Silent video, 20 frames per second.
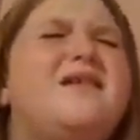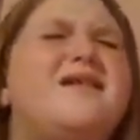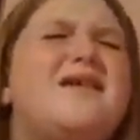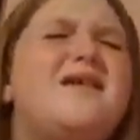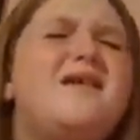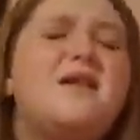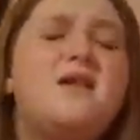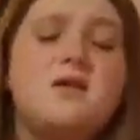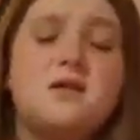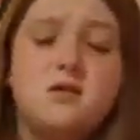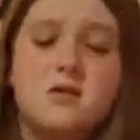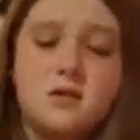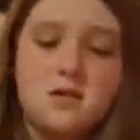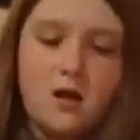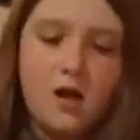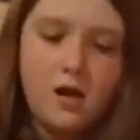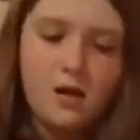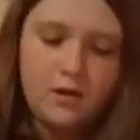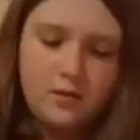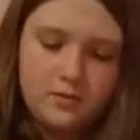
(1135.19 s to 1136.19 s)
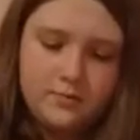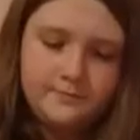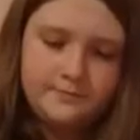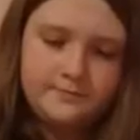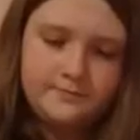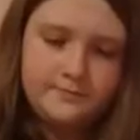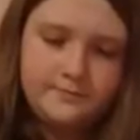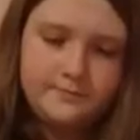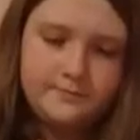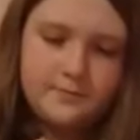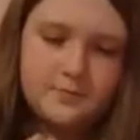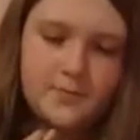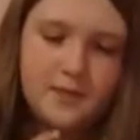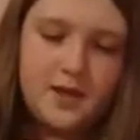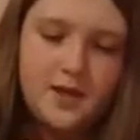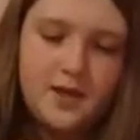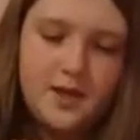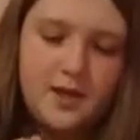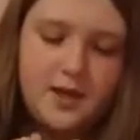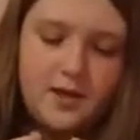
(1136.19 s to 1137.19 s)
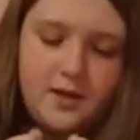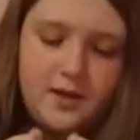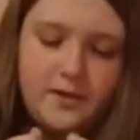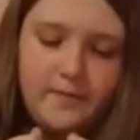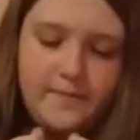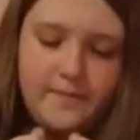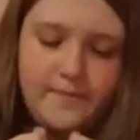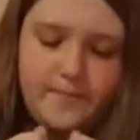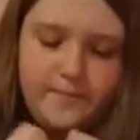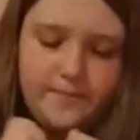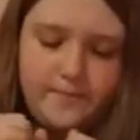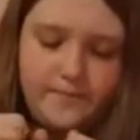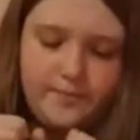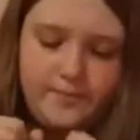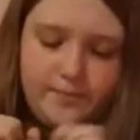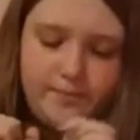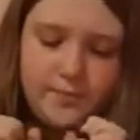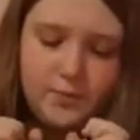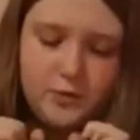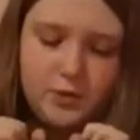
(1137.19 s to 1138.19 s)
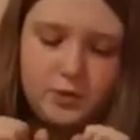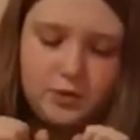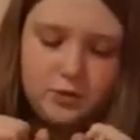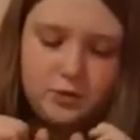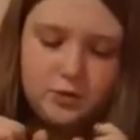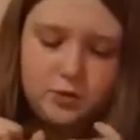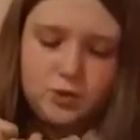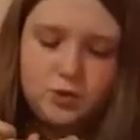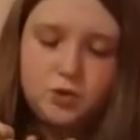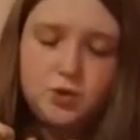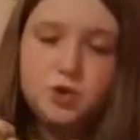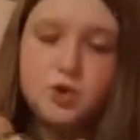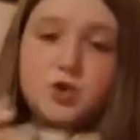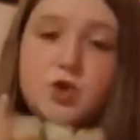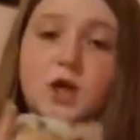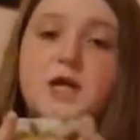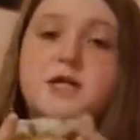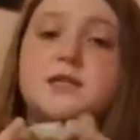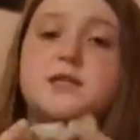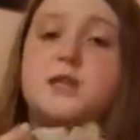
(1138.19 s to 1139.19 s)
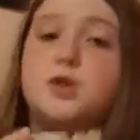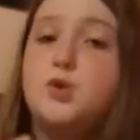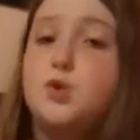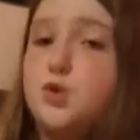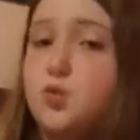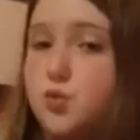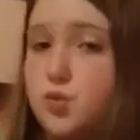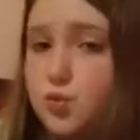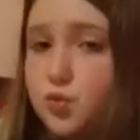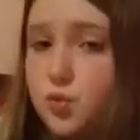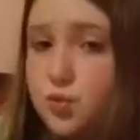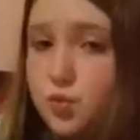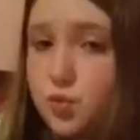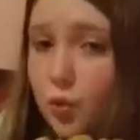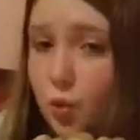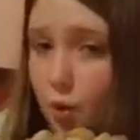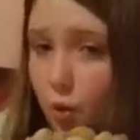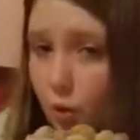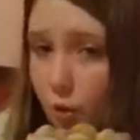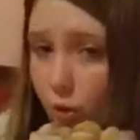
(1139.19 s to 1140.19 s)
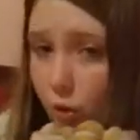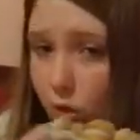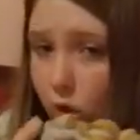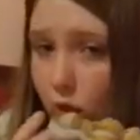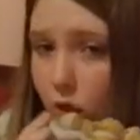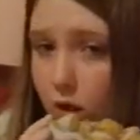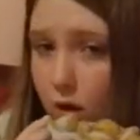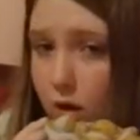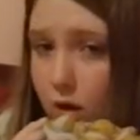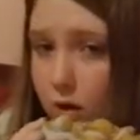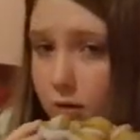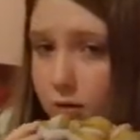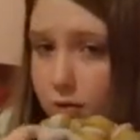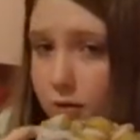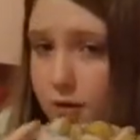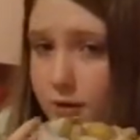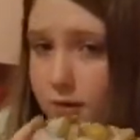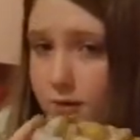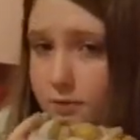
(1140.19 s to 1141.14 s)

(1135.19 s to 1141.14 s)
a crescent roll or a thin roll. 3,